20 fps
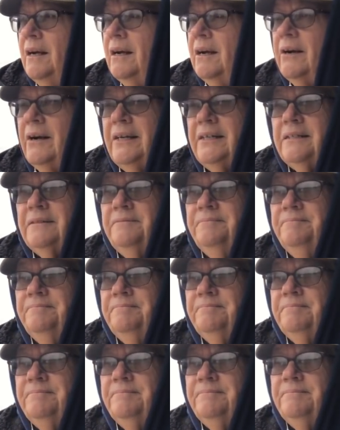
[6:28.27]
All right.
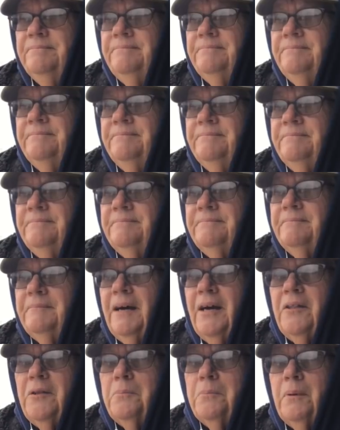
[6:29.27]

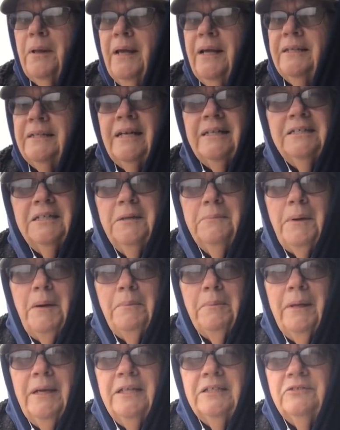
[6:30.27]
Another plant. Did I tell you my
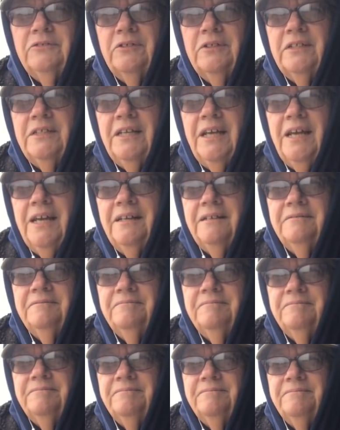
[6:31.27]
plants for the day?
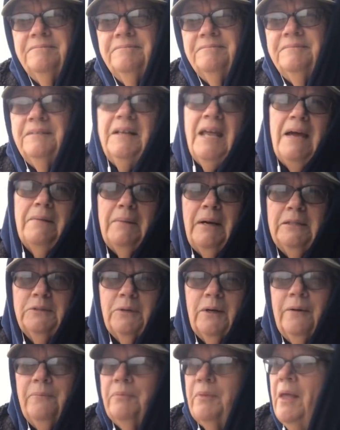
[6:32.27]
Yeah, might as
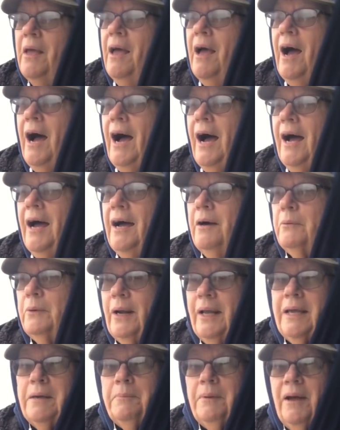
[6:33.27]
well.
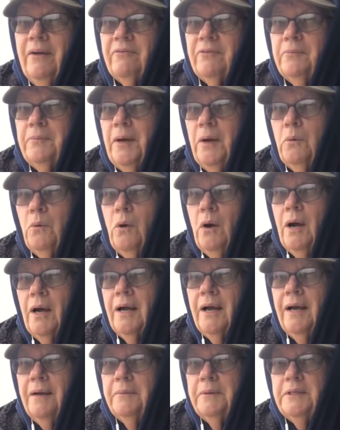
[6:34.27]
When I get back from my
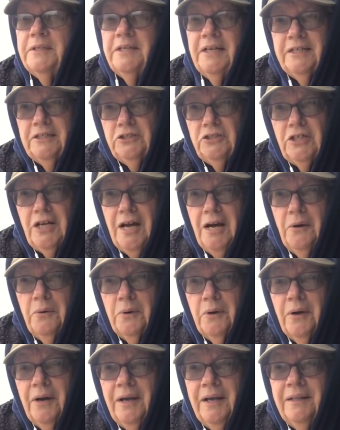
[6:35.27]
walk, I'm going to take a
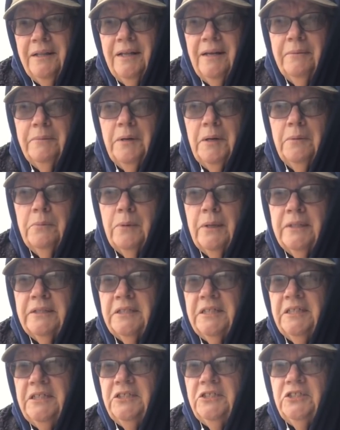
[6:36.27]
shower and then I'm going to bring
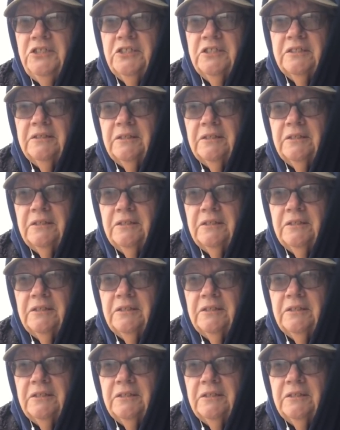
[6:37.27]
Denise.